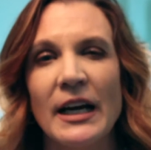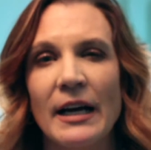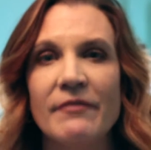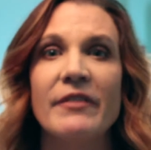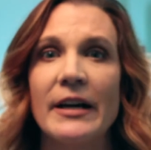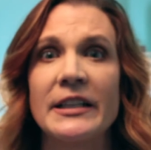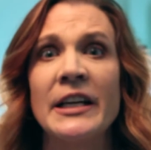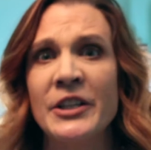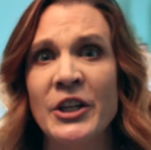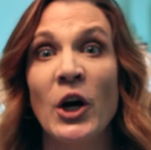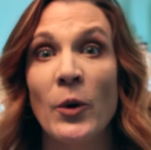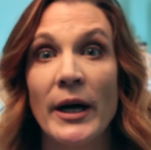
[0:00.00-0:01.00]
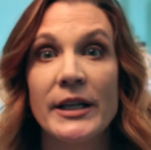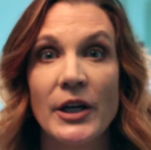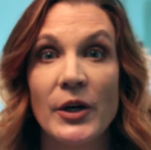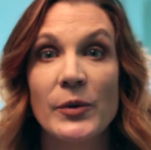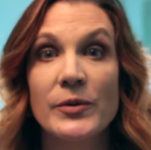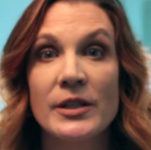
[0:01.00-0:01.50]
In fact, I know I
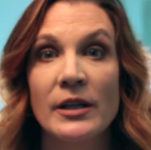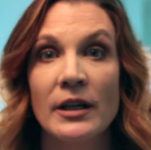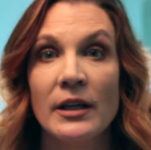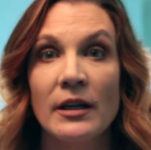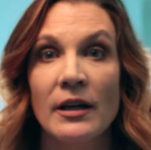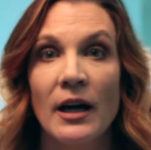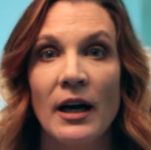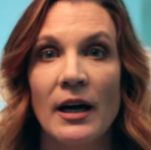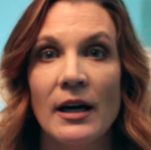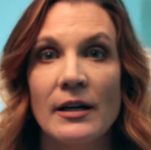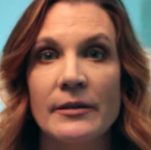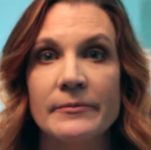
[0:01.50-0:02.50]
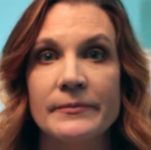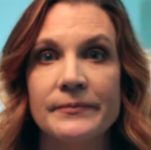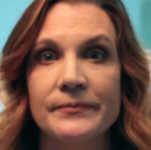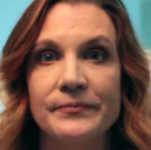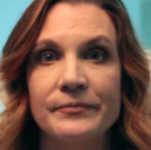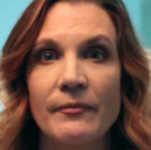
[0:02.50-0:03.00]
don't.
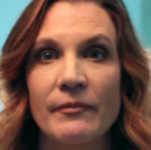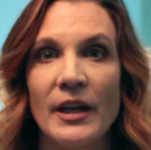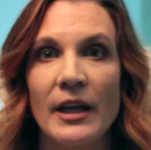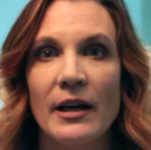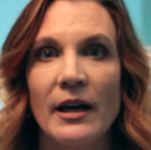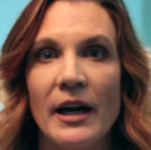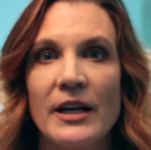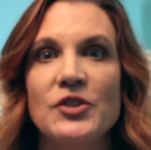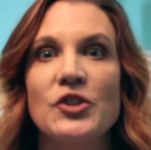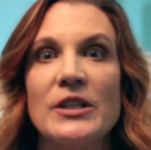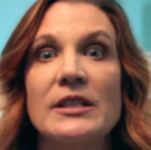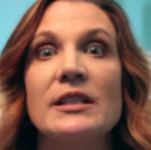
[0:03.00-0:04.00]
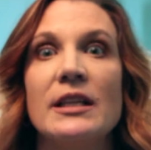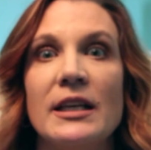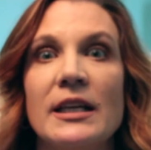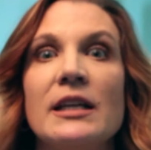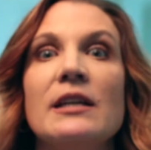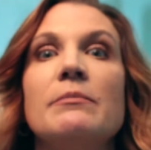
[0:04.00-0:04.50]
I just
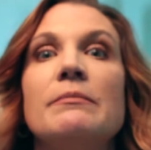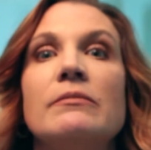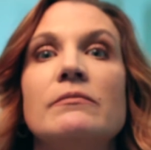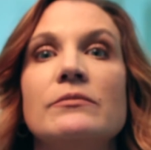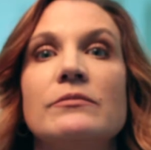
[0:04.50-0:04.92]
keep